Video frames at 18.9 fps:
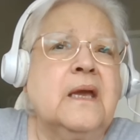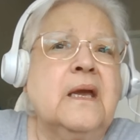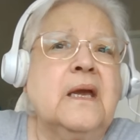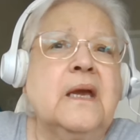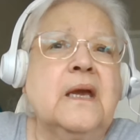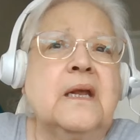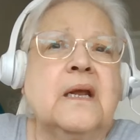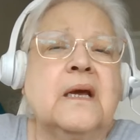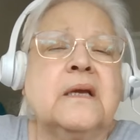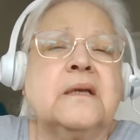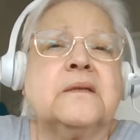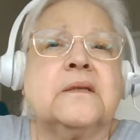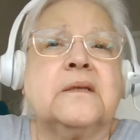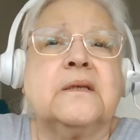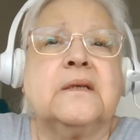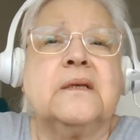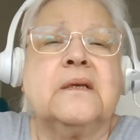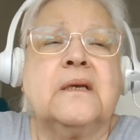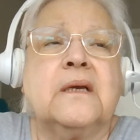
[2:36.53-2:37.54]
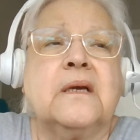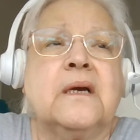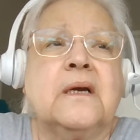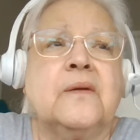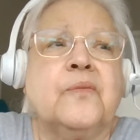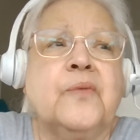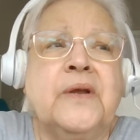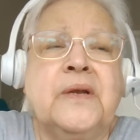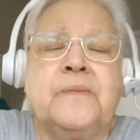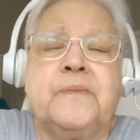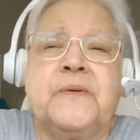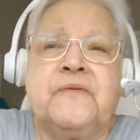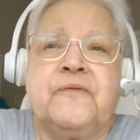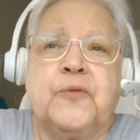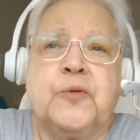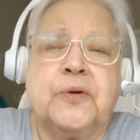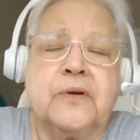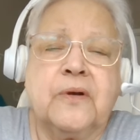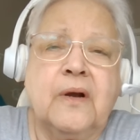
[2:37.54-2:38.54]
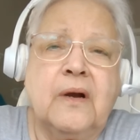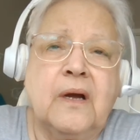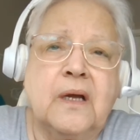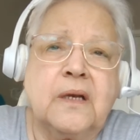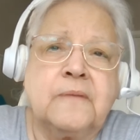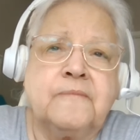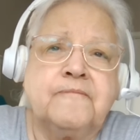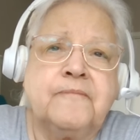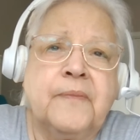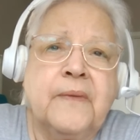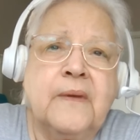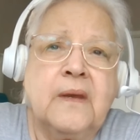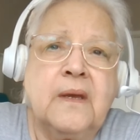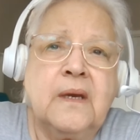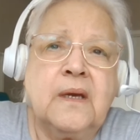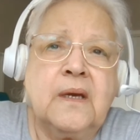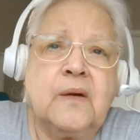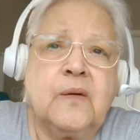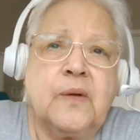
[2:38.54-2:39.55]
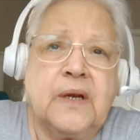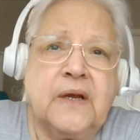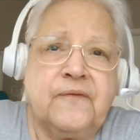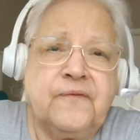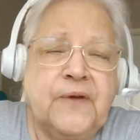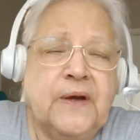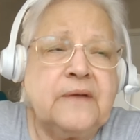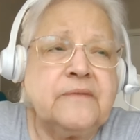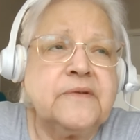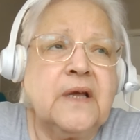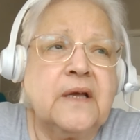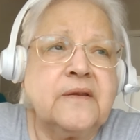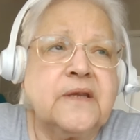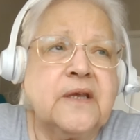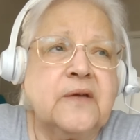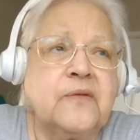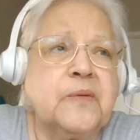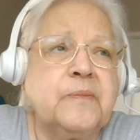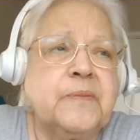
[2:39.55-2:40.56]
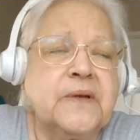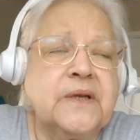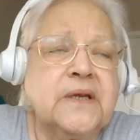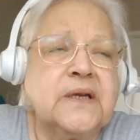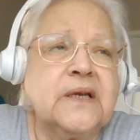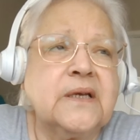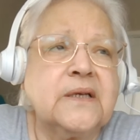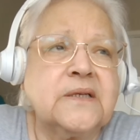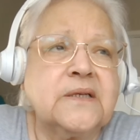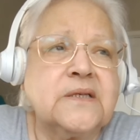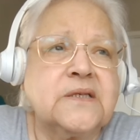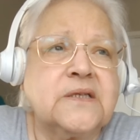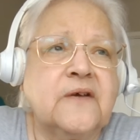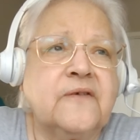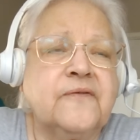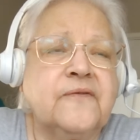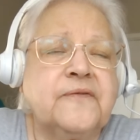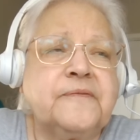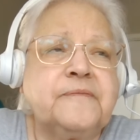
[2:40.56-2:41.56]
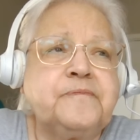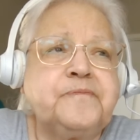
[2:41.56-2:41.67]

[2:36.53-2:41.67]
And I I went before God when I found out they were bleeding and stuff.